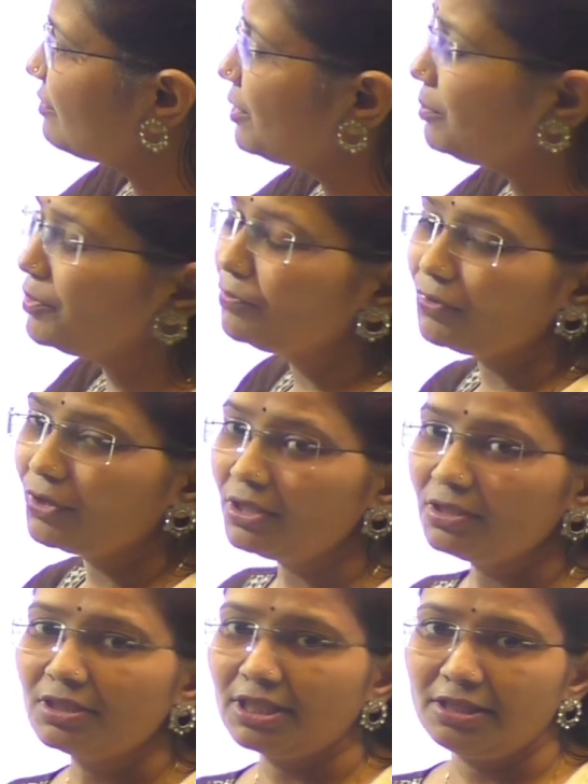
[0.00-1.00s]
will be
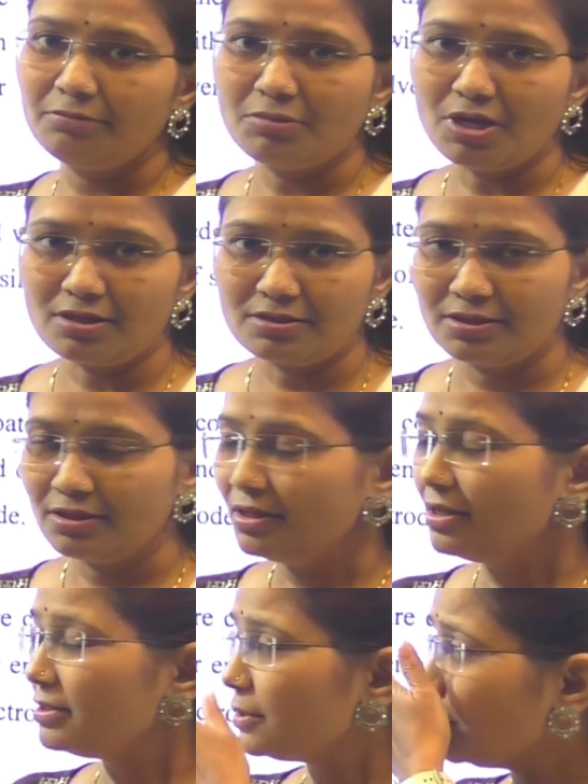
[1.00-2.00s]
for 3 marks.
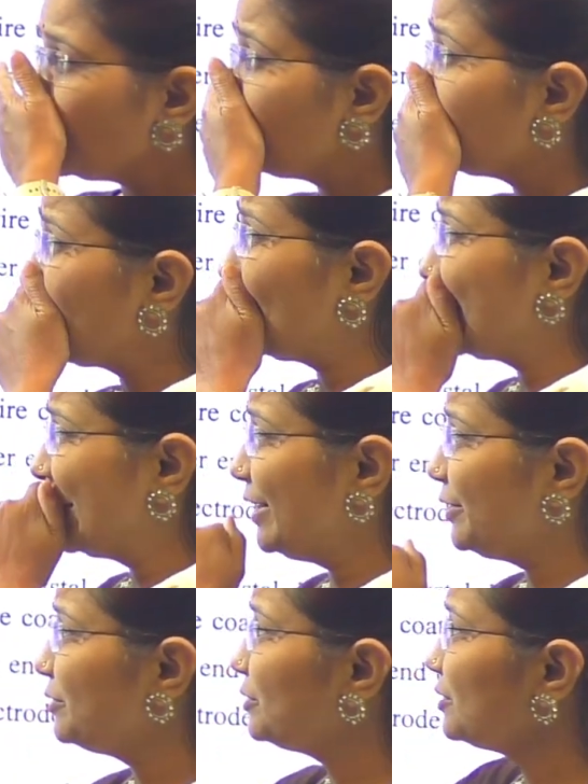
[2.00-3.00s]
So already
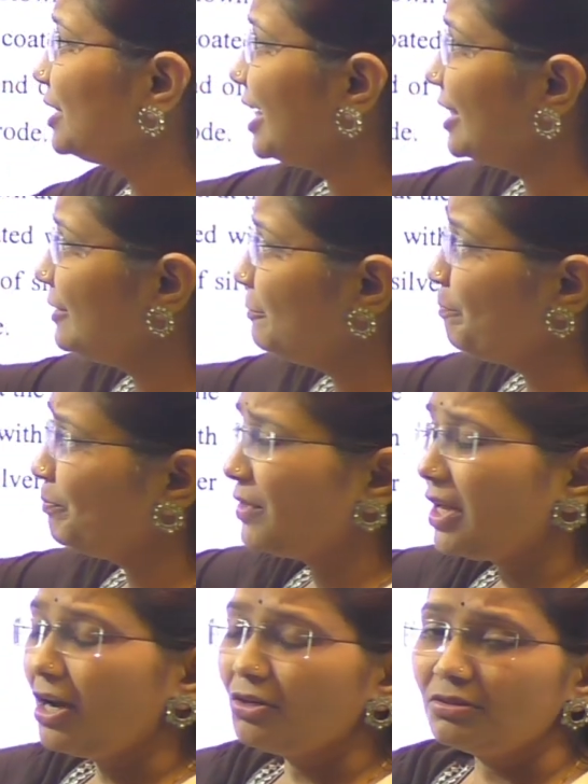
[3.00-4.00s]
you know that
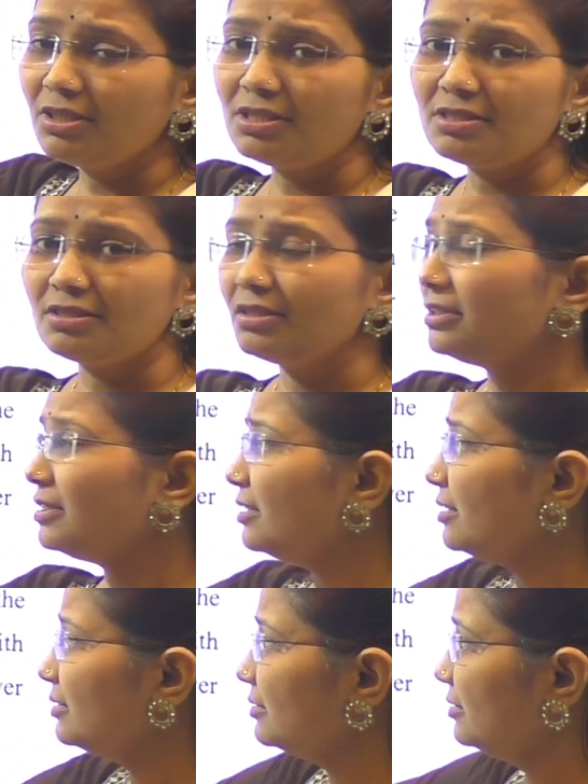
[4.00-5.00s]
how this
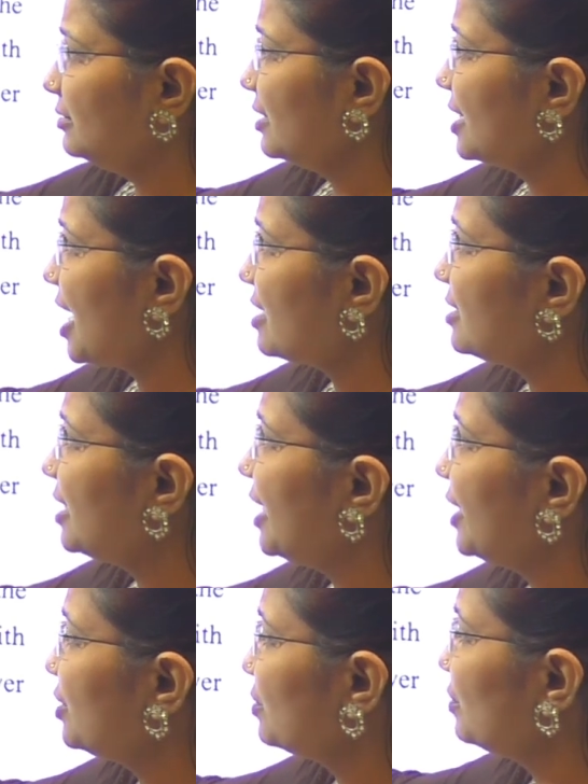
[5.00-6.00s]
glass
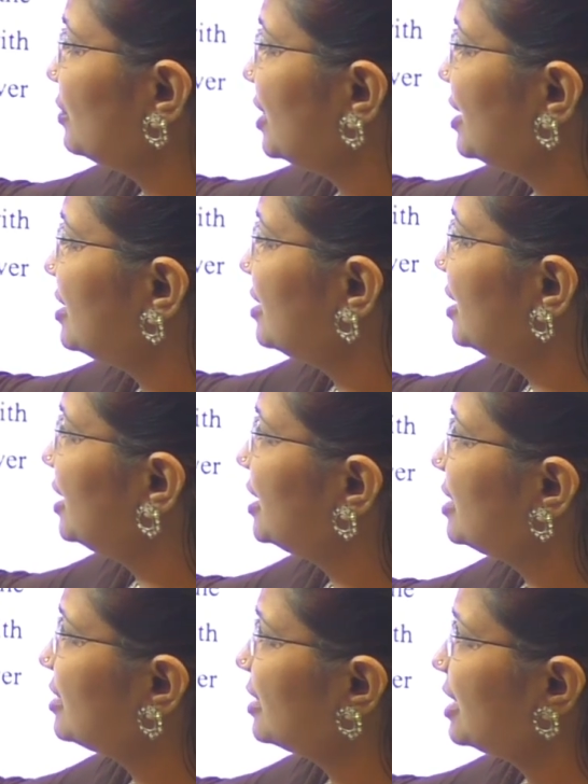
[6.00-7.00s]
electrode
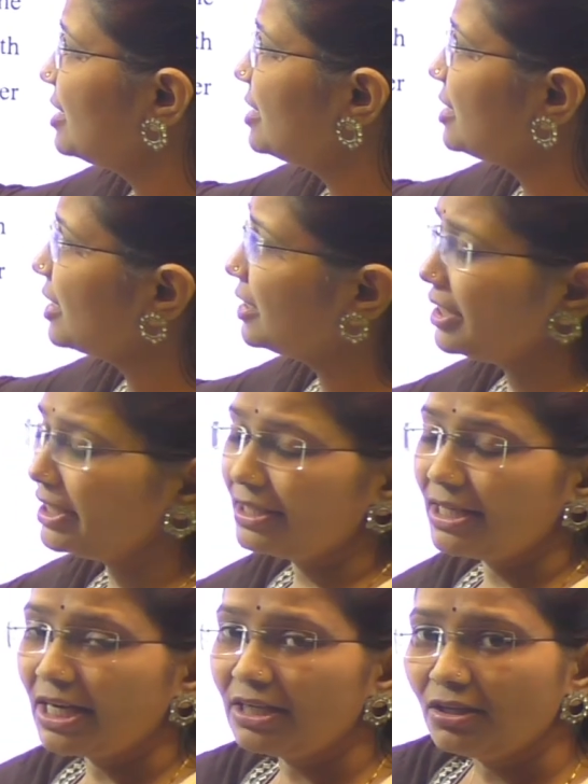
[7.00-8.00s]
is constructed,
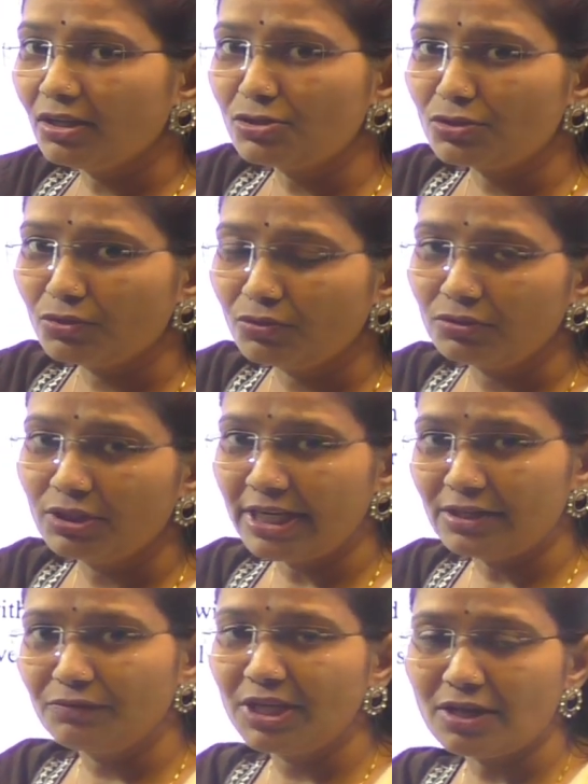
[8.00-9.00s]
that also
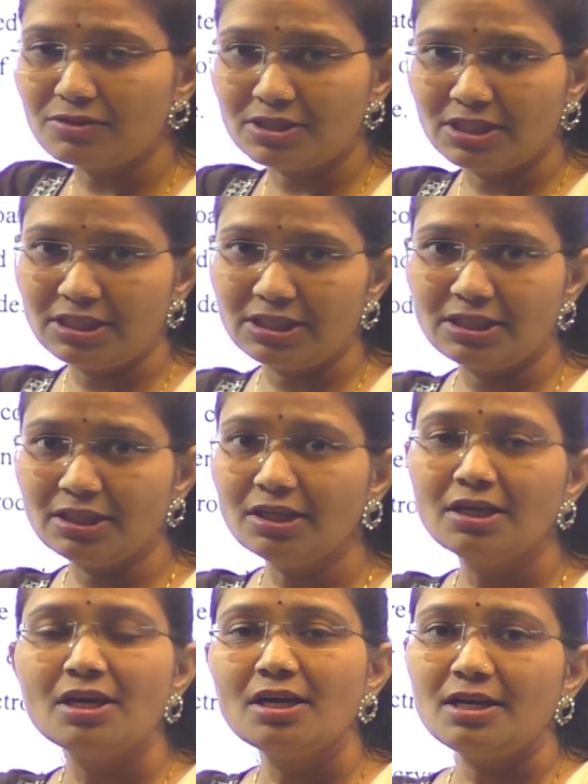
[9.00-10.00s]
that we have seen in the
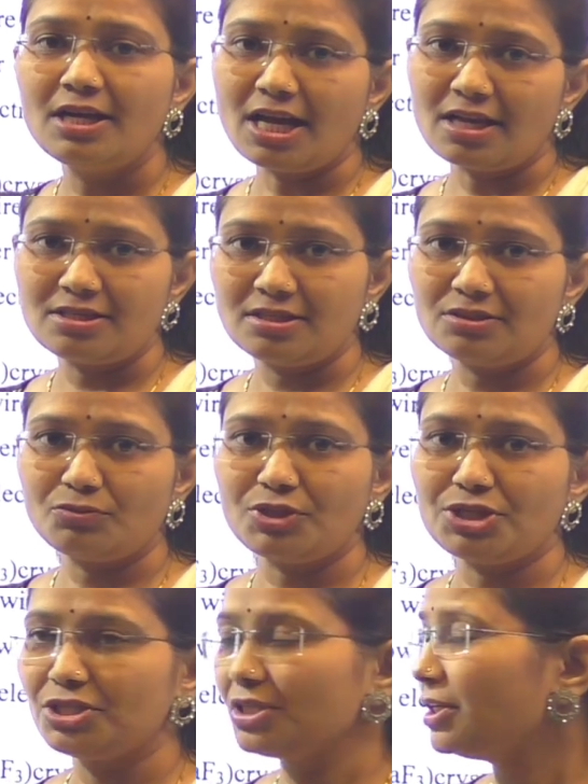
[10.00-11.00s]
last
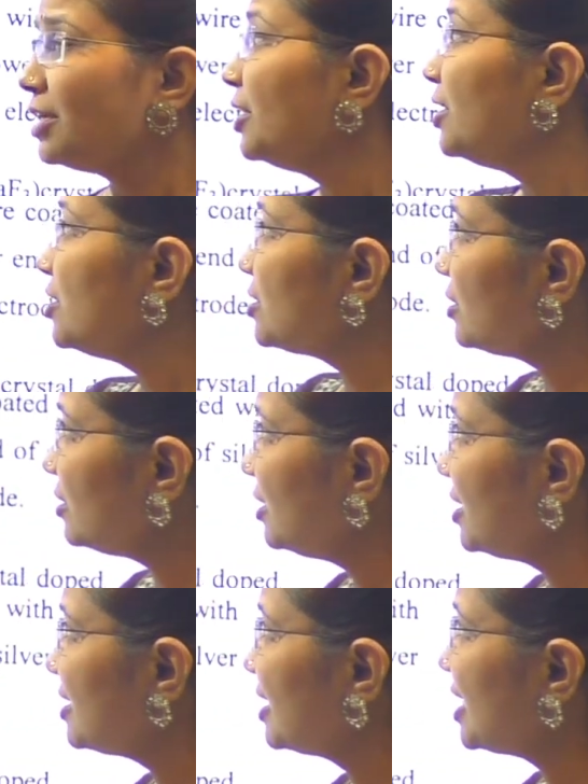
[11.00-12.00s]
question. So
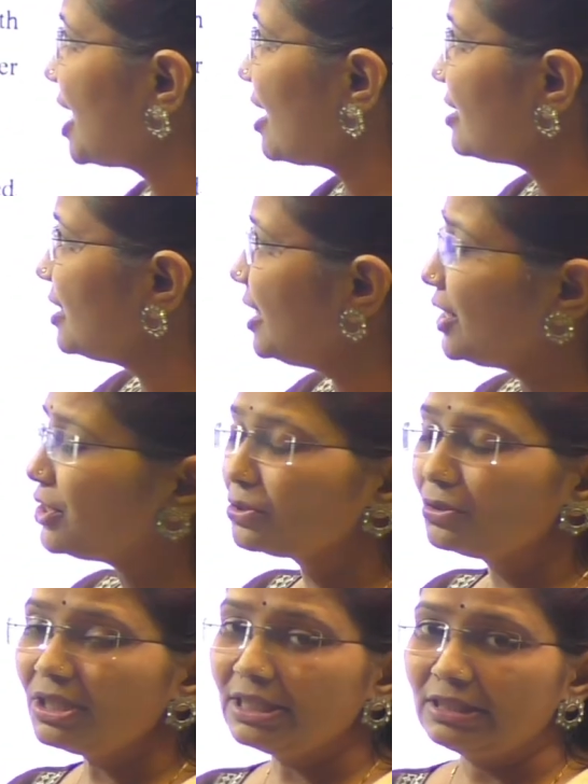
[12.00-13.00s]
this glass
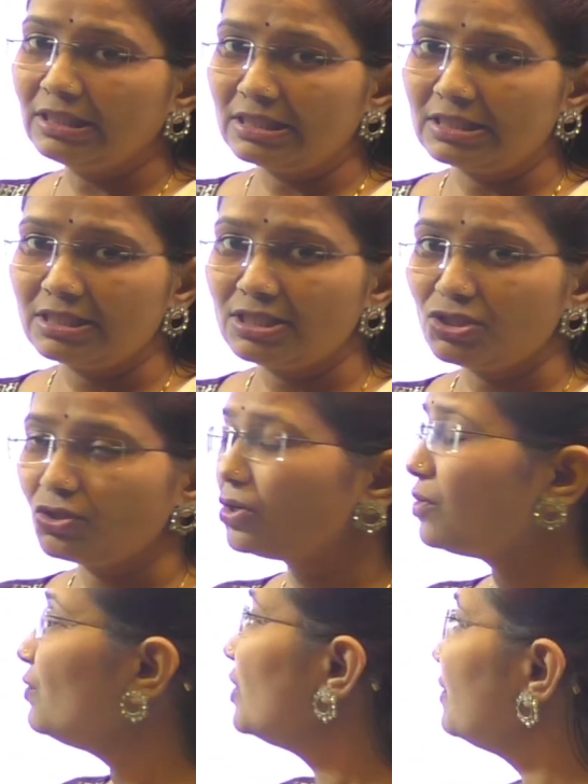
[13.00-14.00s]
electrode, it consists
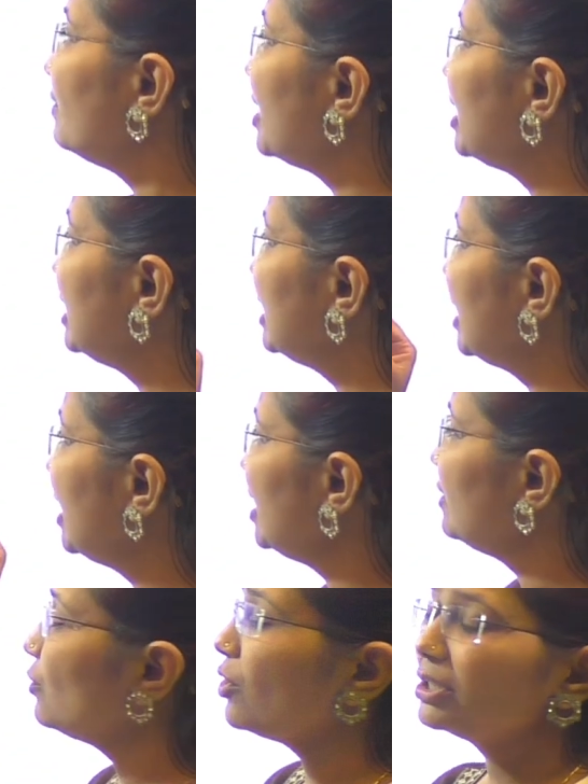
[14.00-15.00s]
of a very
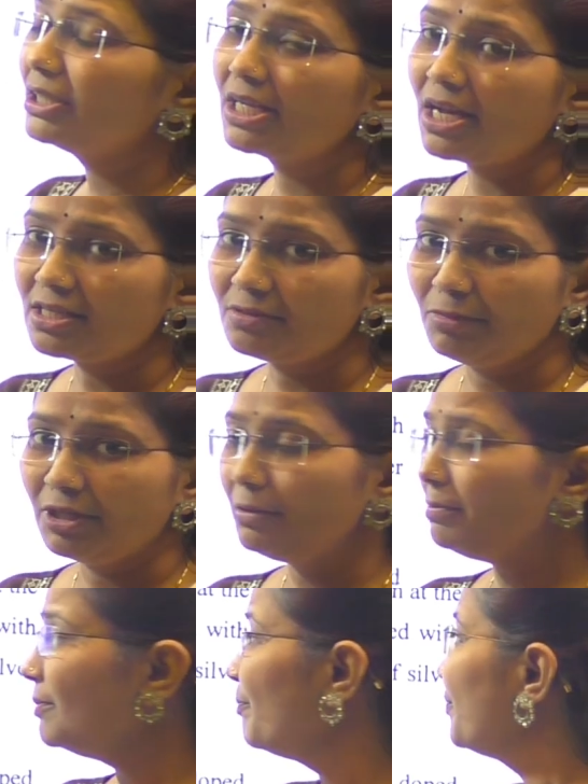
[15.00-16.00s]
thin wall glass bulb,